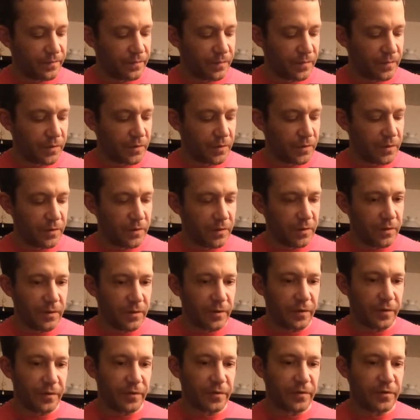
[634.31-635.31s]

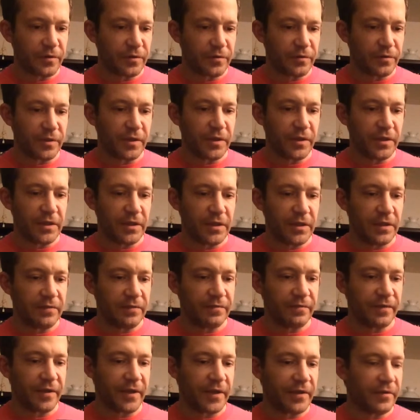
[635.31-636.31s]
3rd string, E
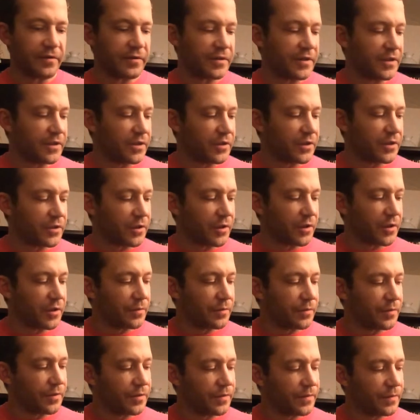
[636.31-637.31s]
flat or D
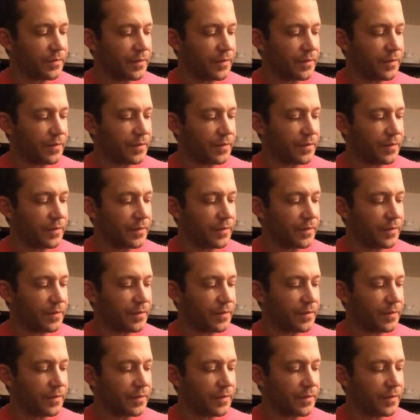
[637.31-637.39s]
sharp.